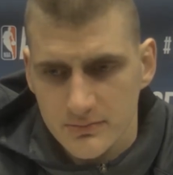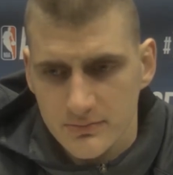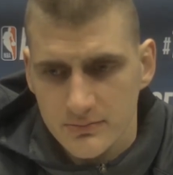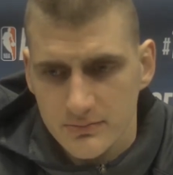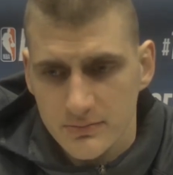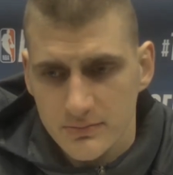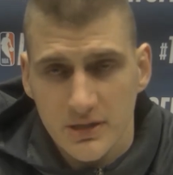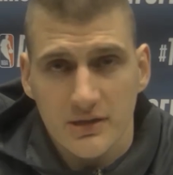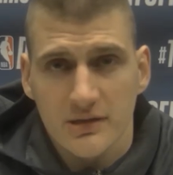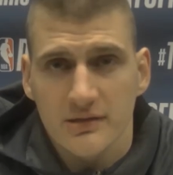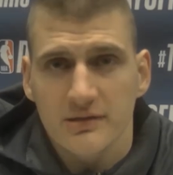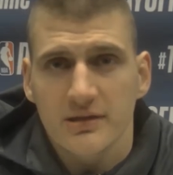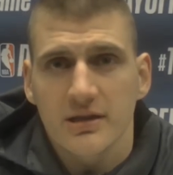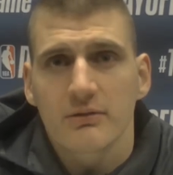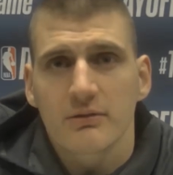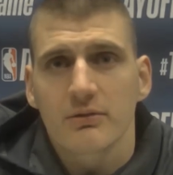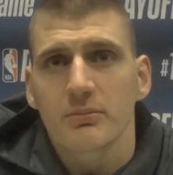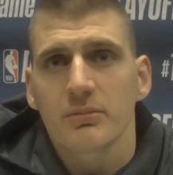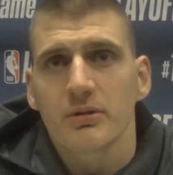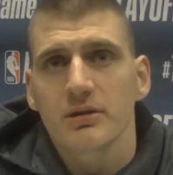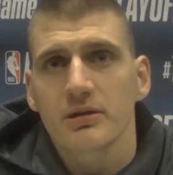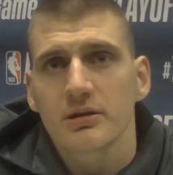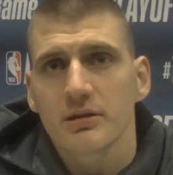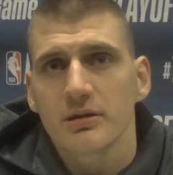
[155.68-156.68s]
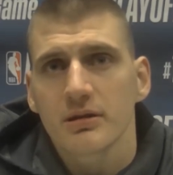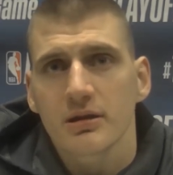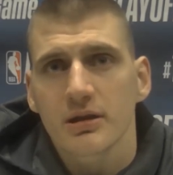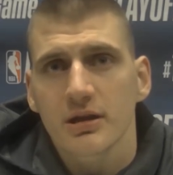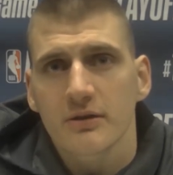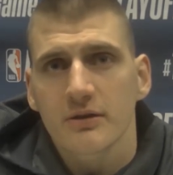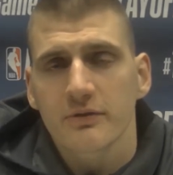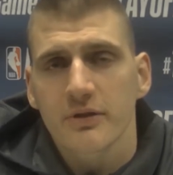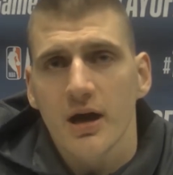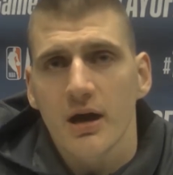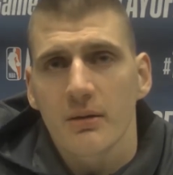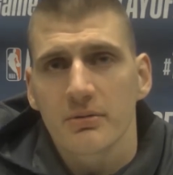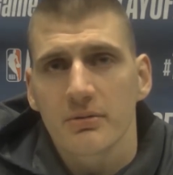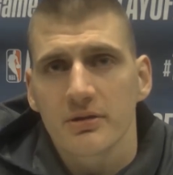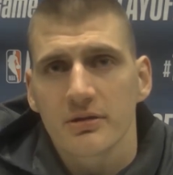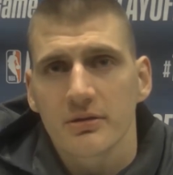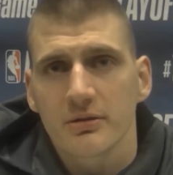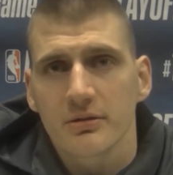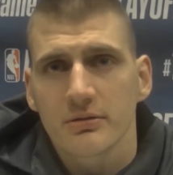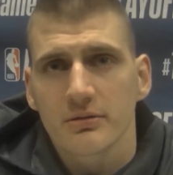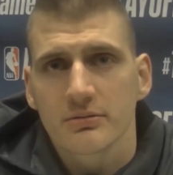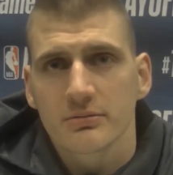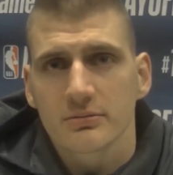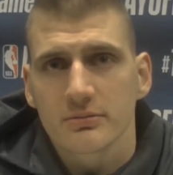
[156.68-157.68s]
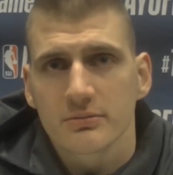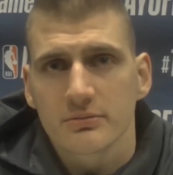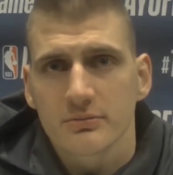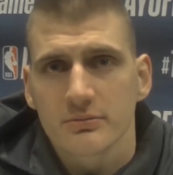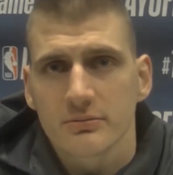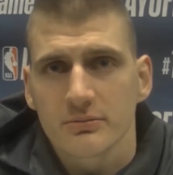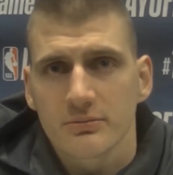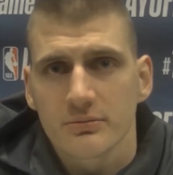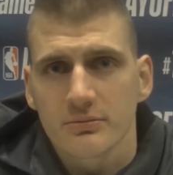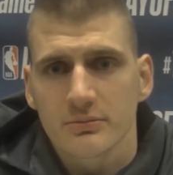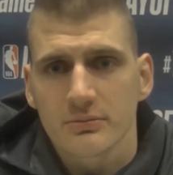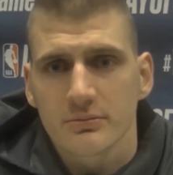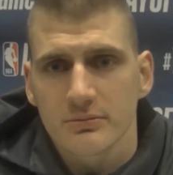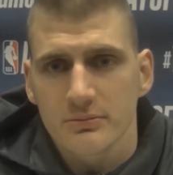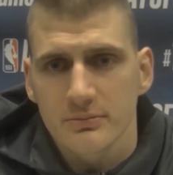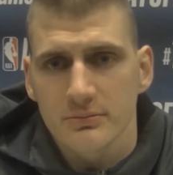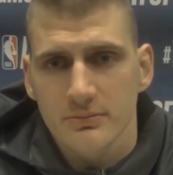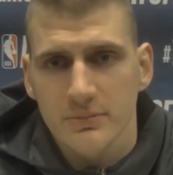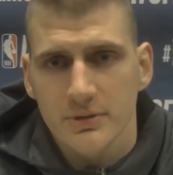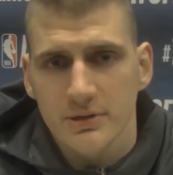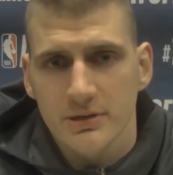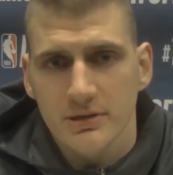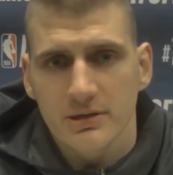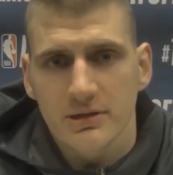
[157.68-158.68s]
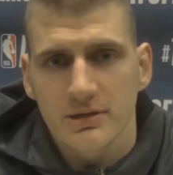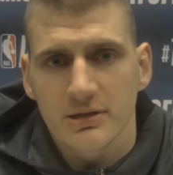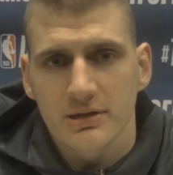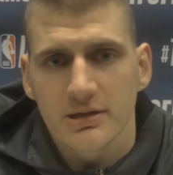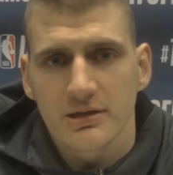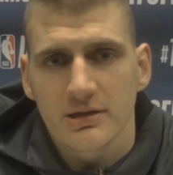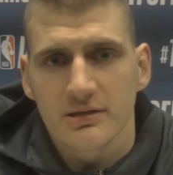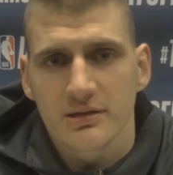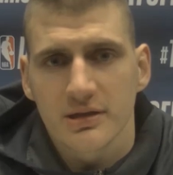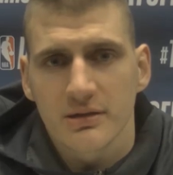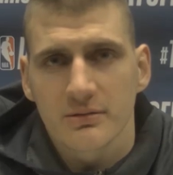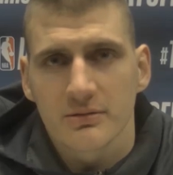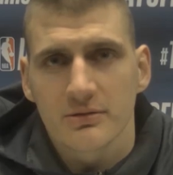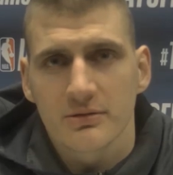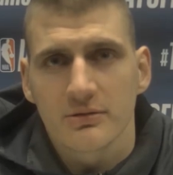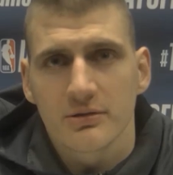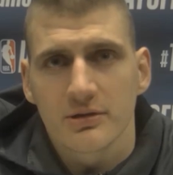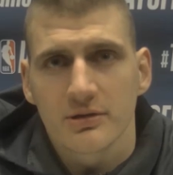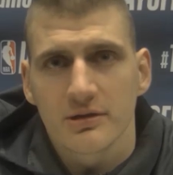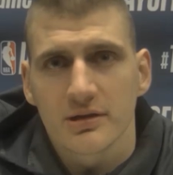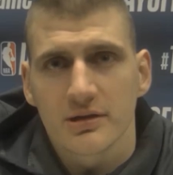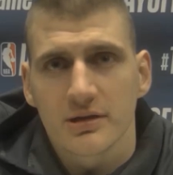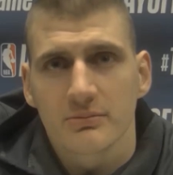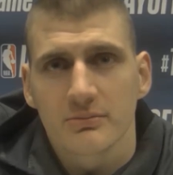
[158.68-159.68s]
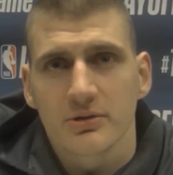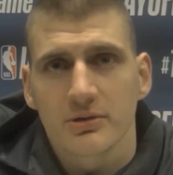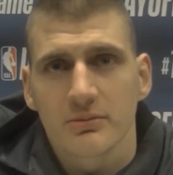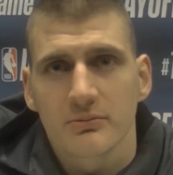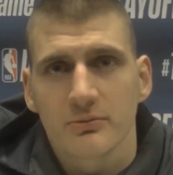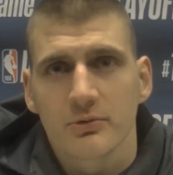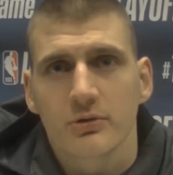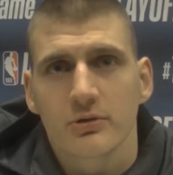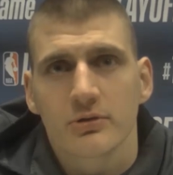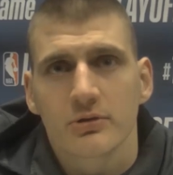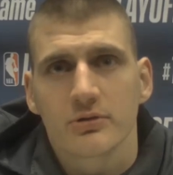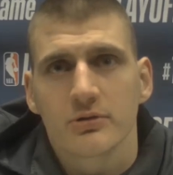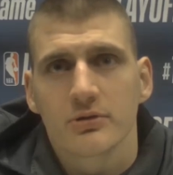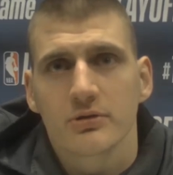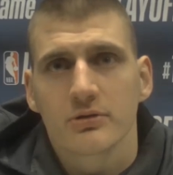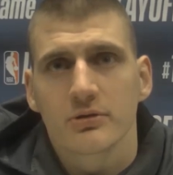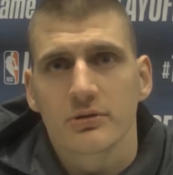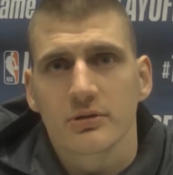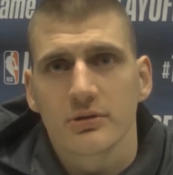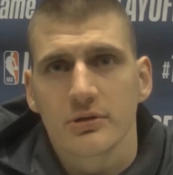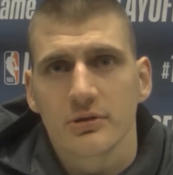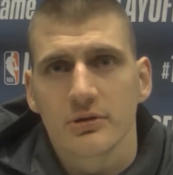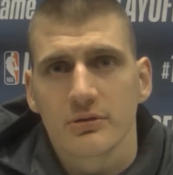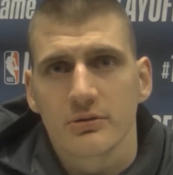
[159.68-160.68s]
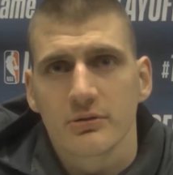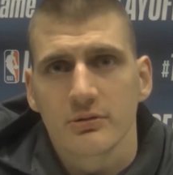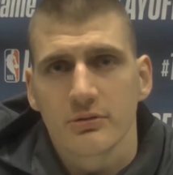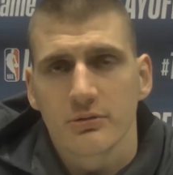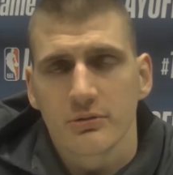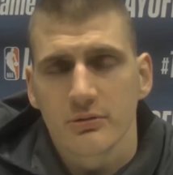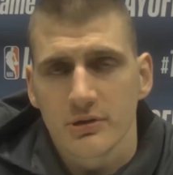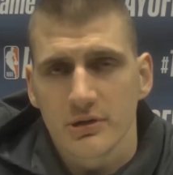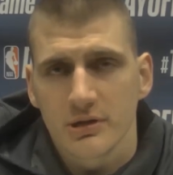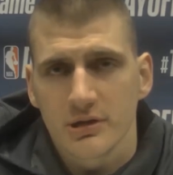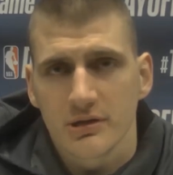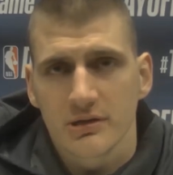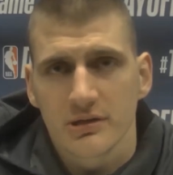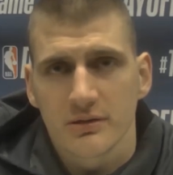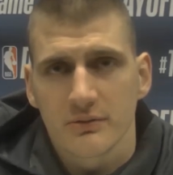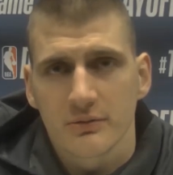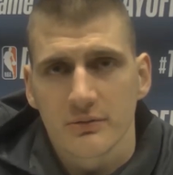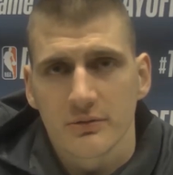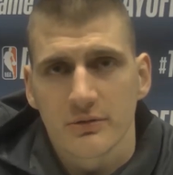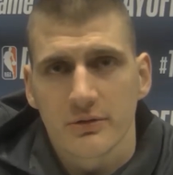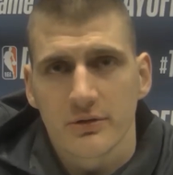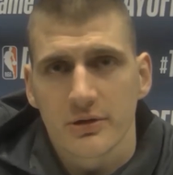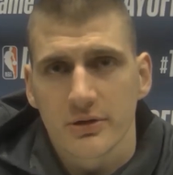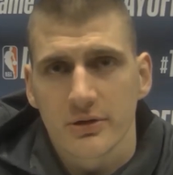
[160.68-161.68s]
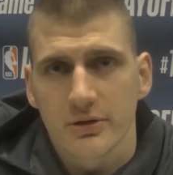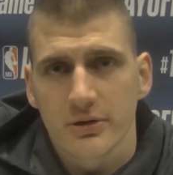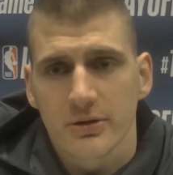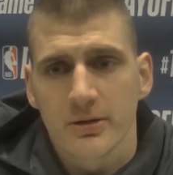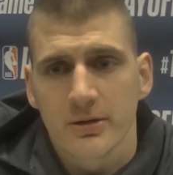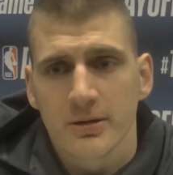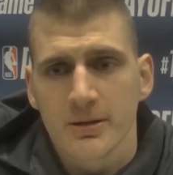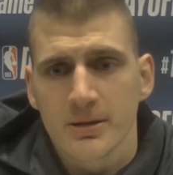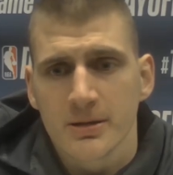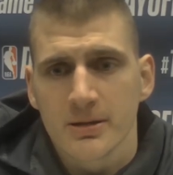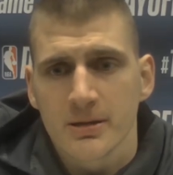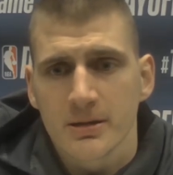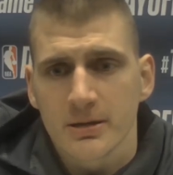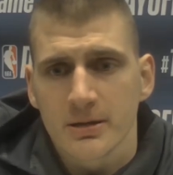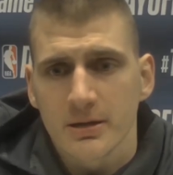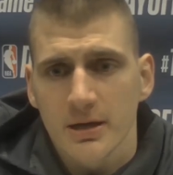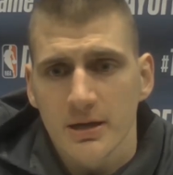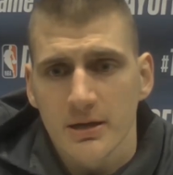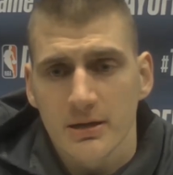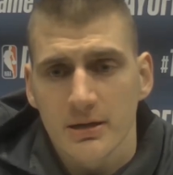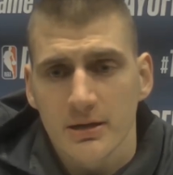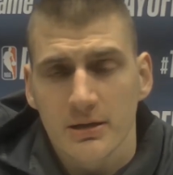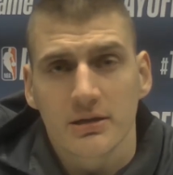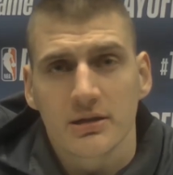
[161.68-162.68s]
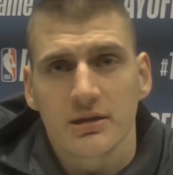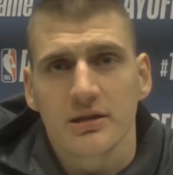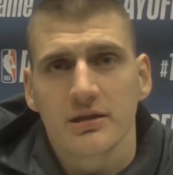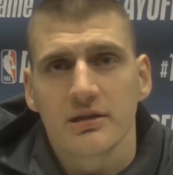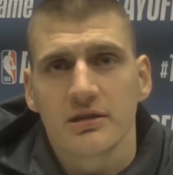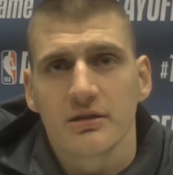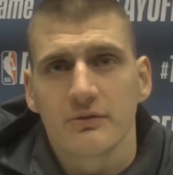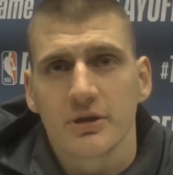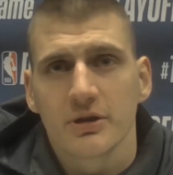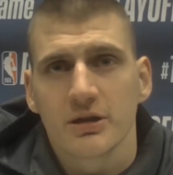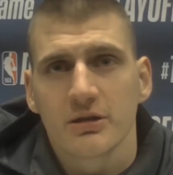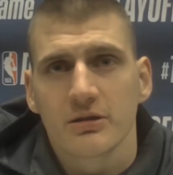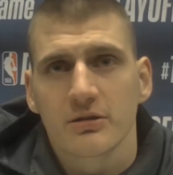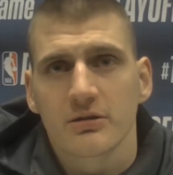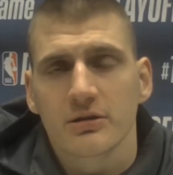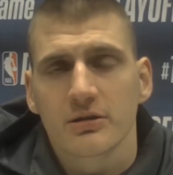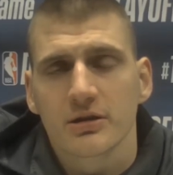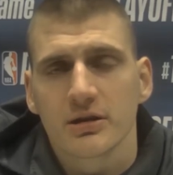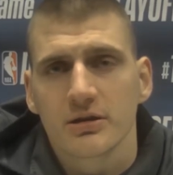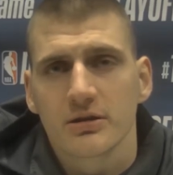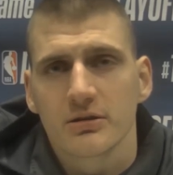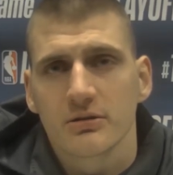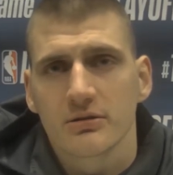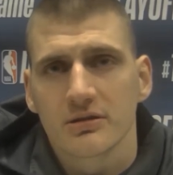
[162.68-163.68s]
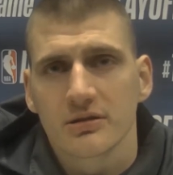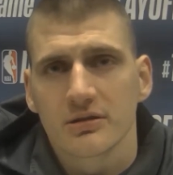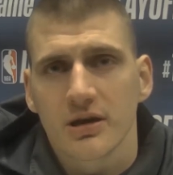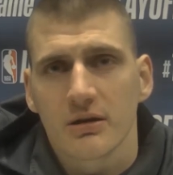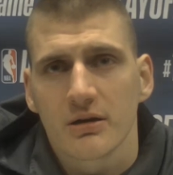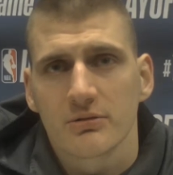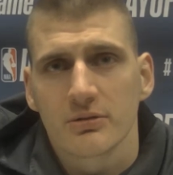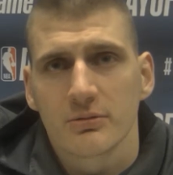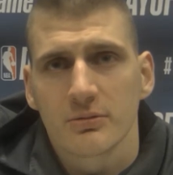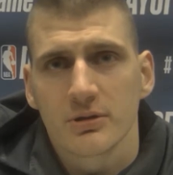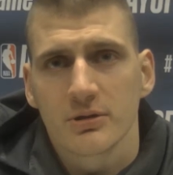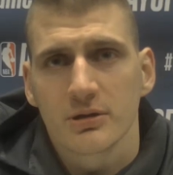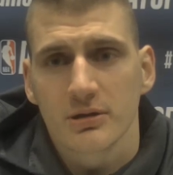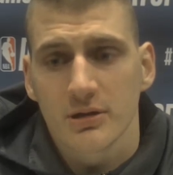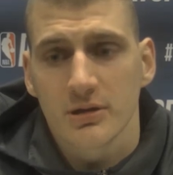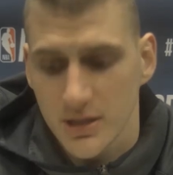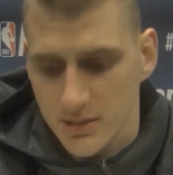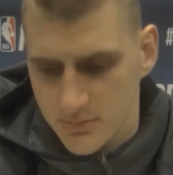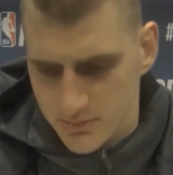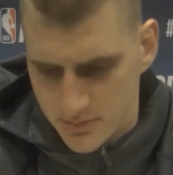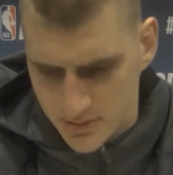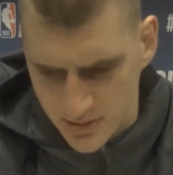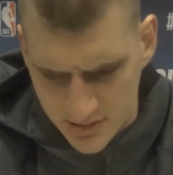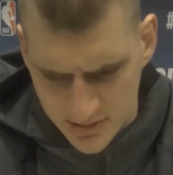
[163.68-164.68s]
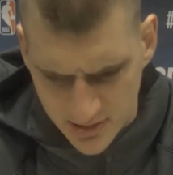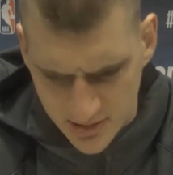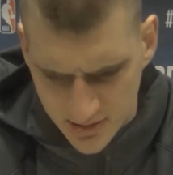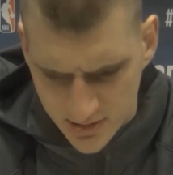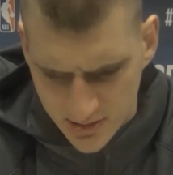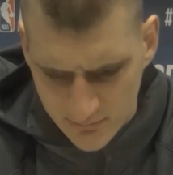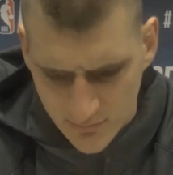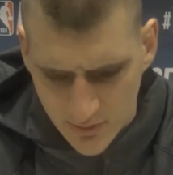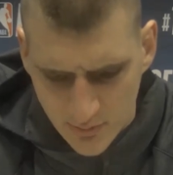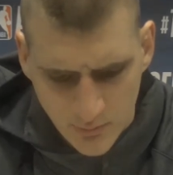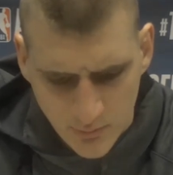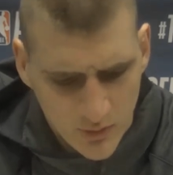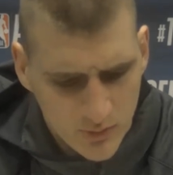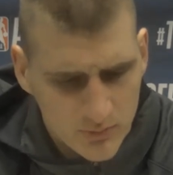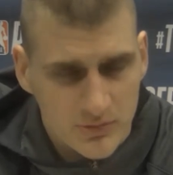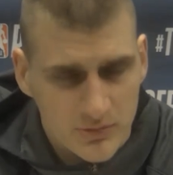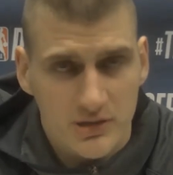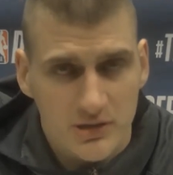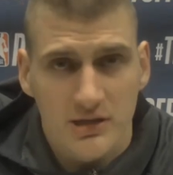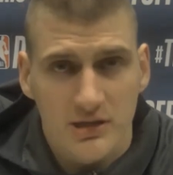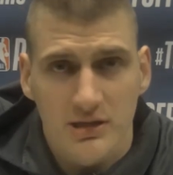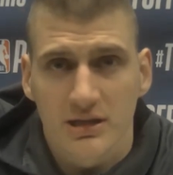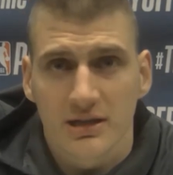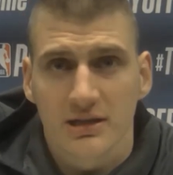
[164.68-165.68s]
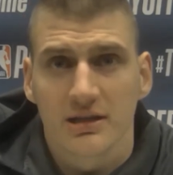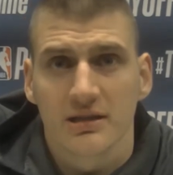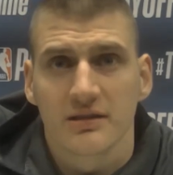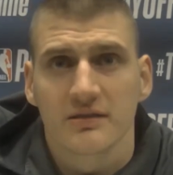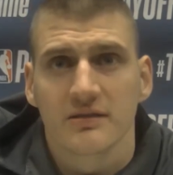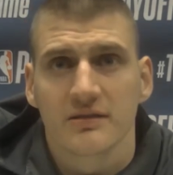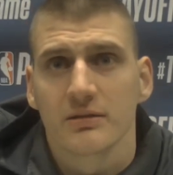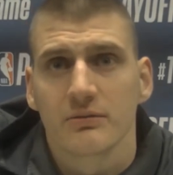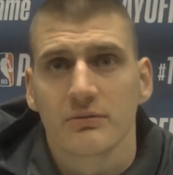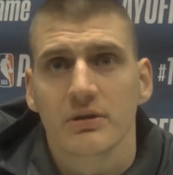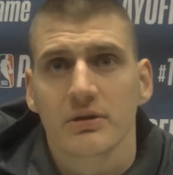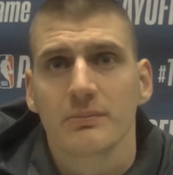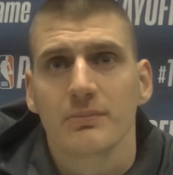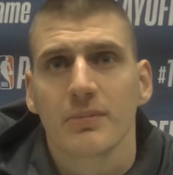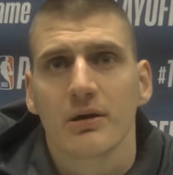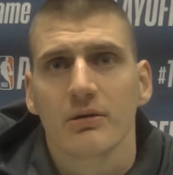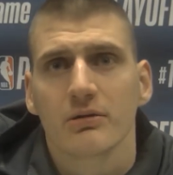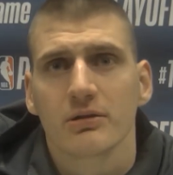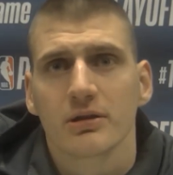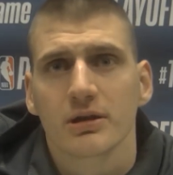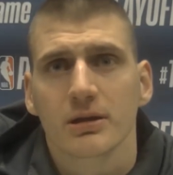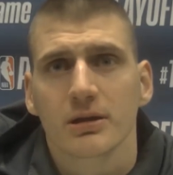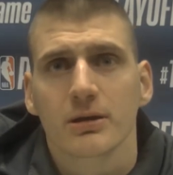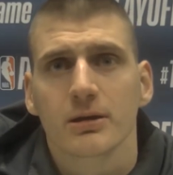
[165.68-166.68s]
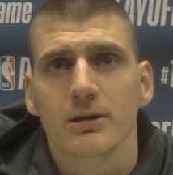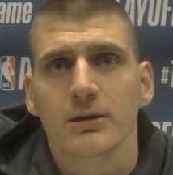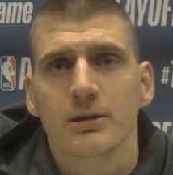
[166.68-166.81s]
because everybody in the league flops. So, but he's doing something more, you know. He's a warrior. And he's a winner. He knows how to win a game. I think in one moment he led us in the rebounding.